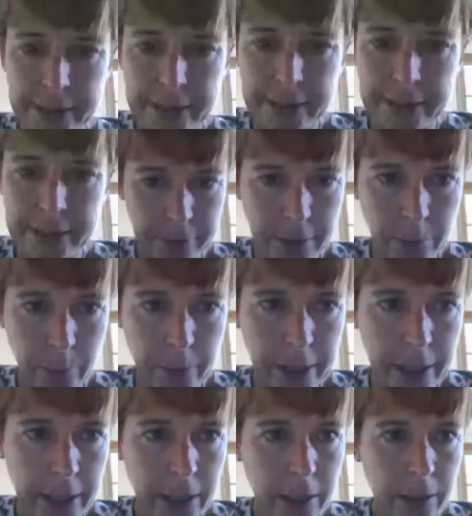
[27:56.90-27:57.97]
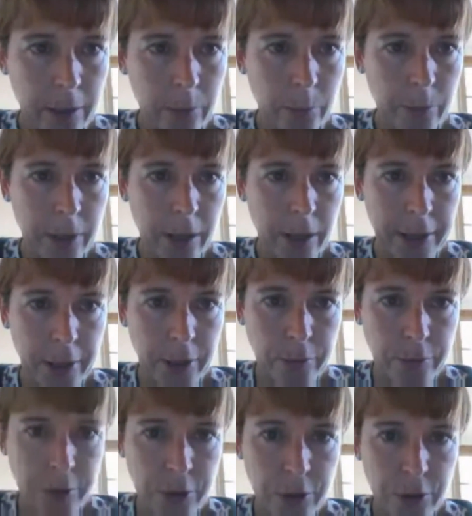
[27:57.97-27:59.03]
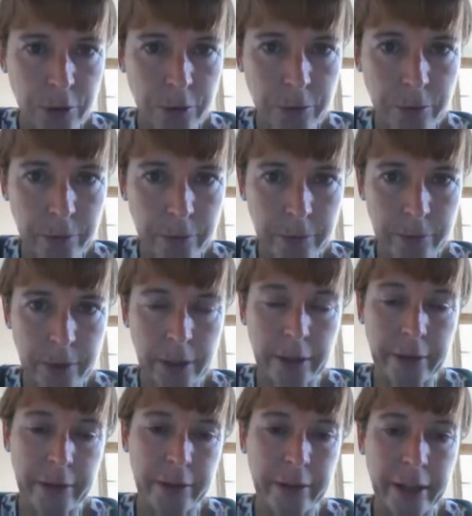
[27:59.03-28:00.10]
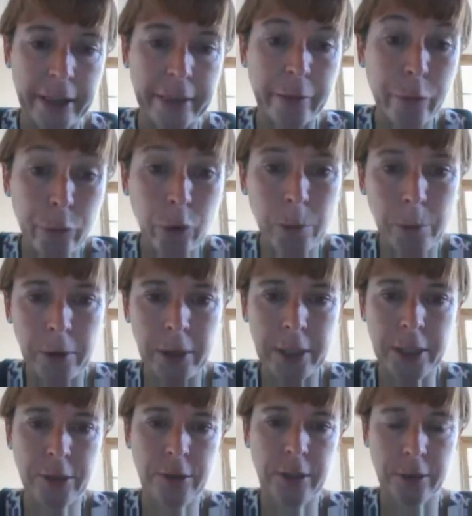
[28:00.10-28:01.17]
post that we would like you to, like the formal introductory